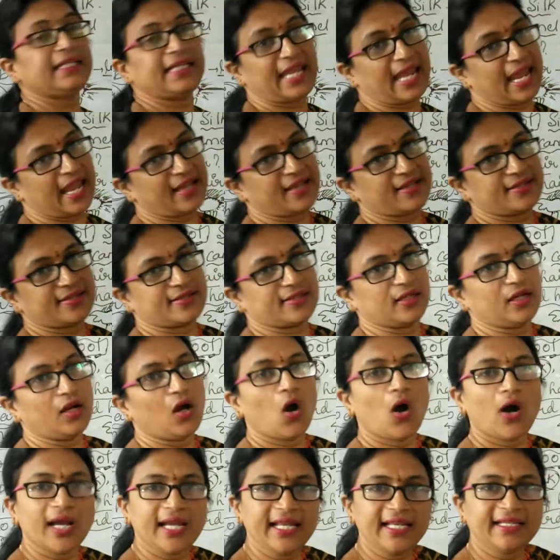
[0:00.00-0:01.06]
cakes.
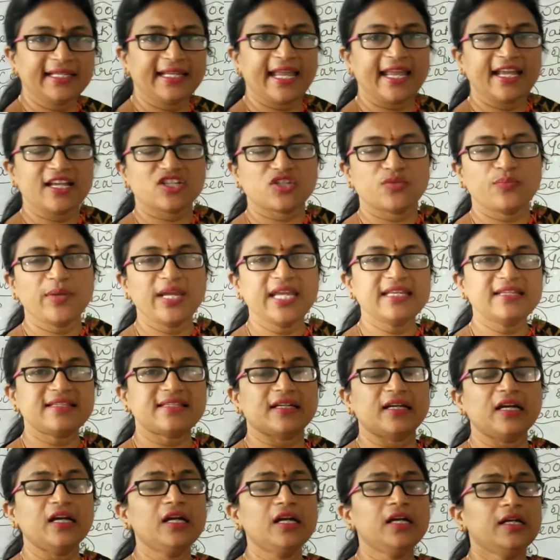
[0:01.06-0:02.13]
Oil cakes means
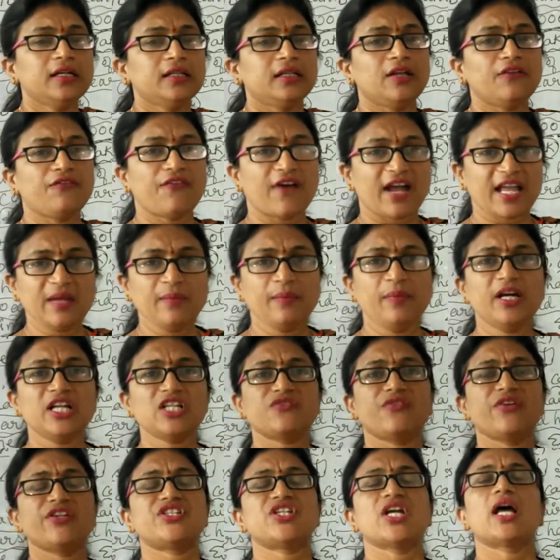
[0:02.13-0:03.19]
the fibers
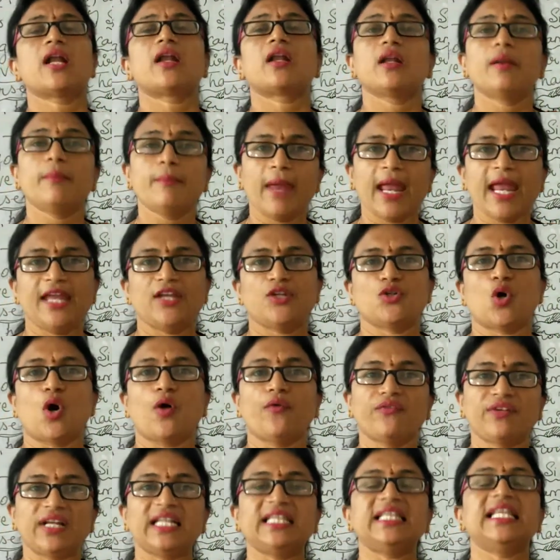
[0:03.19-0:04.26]
which are remained
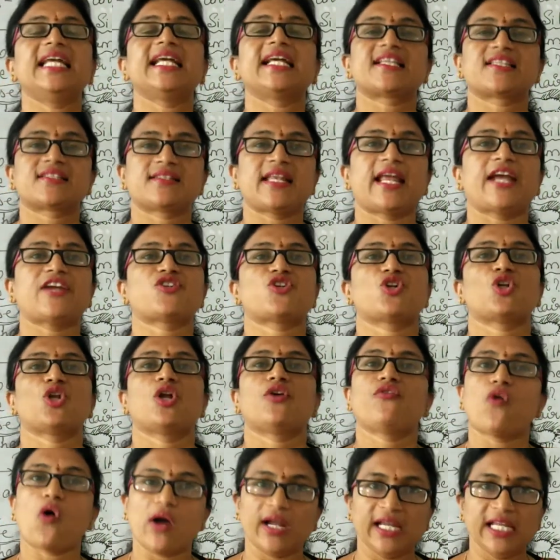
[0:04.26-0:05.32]
after the extraction of
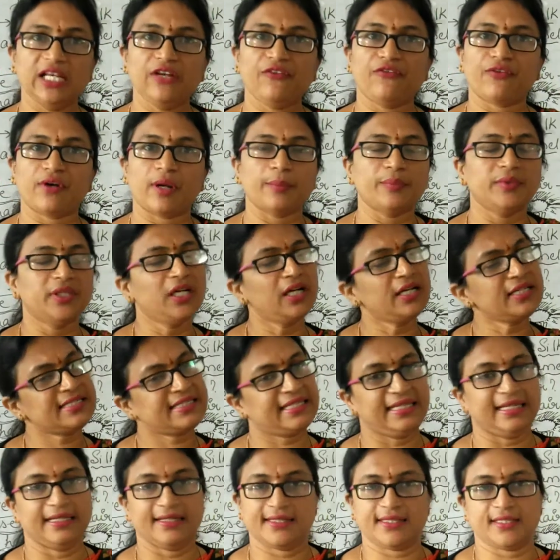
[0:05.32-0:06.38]
oil from the
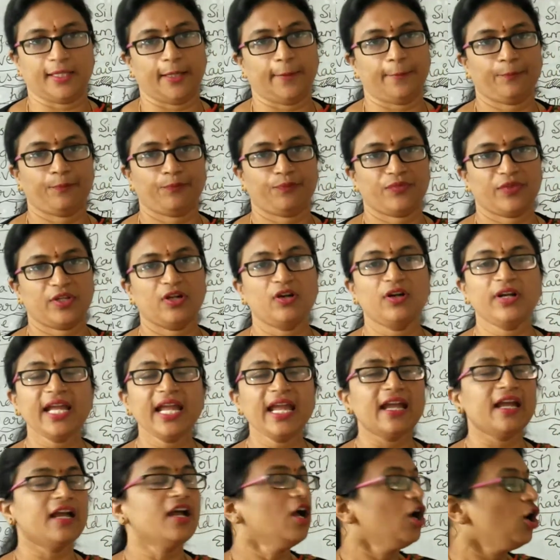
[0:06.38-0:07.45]
seeds.
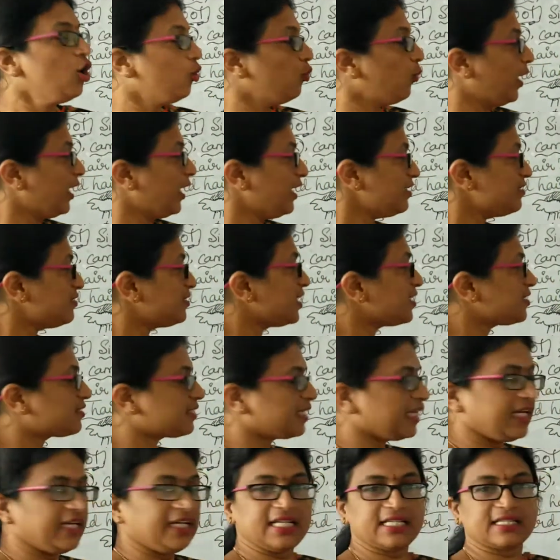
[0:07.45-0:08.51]
Okay, once the
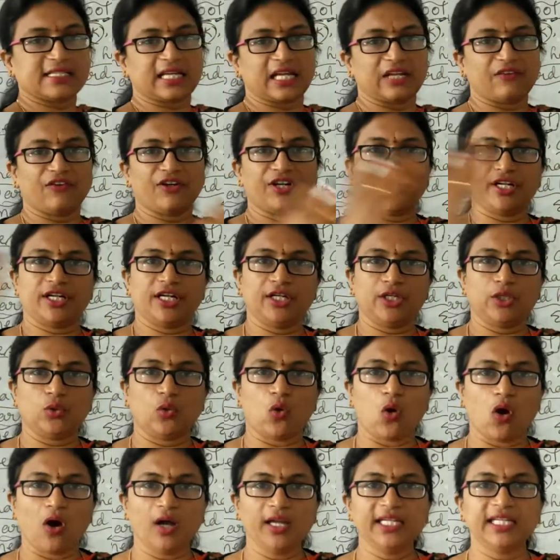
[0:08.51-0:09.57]
seed is converted into
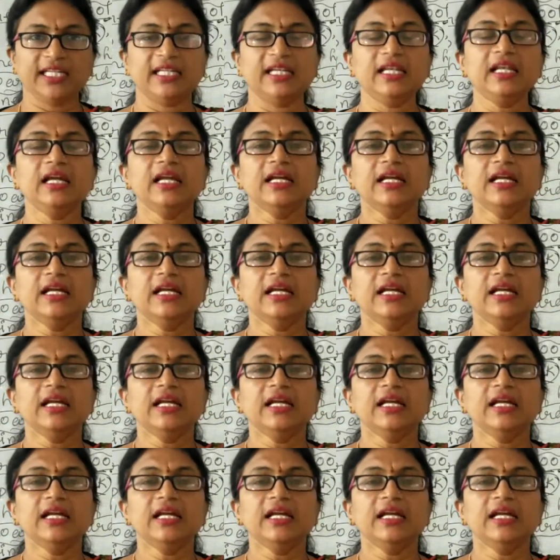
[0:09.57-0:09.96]
oil,